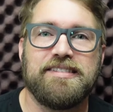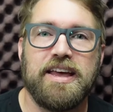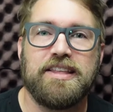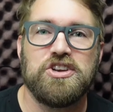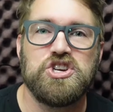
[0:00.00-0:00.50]

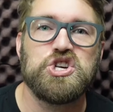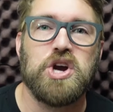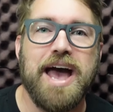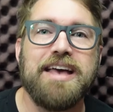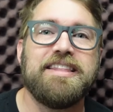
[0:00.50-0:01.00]
like the
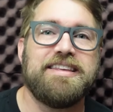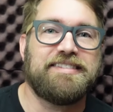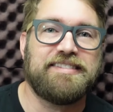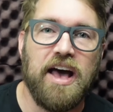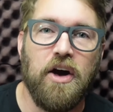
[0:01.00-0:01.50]
trial
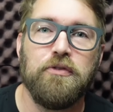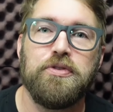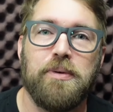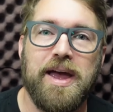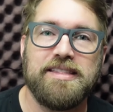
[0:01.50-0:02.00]
itself
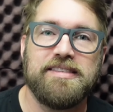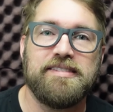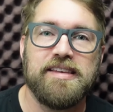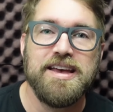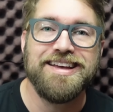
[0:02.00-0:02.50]

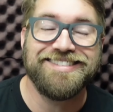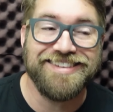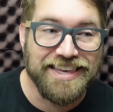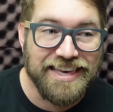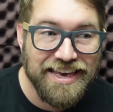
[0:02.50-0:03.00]
threatens
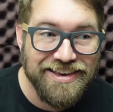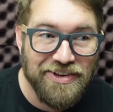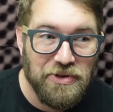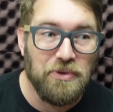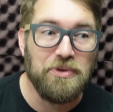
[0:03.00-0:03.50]
to
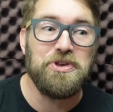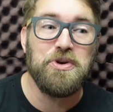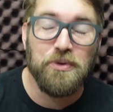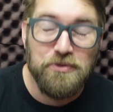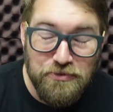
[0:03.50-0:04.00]
kill
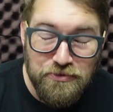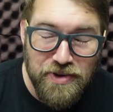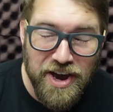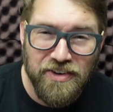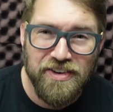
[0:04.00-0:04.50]
your
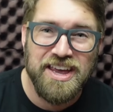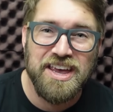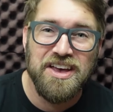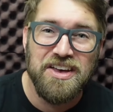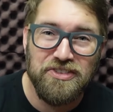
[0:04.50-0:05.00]

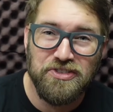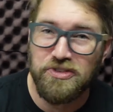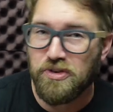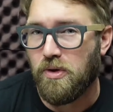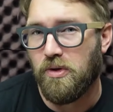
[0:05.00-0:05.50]
very
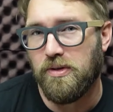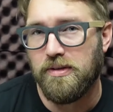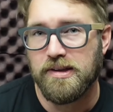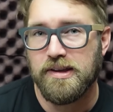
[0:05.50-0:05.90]
soul.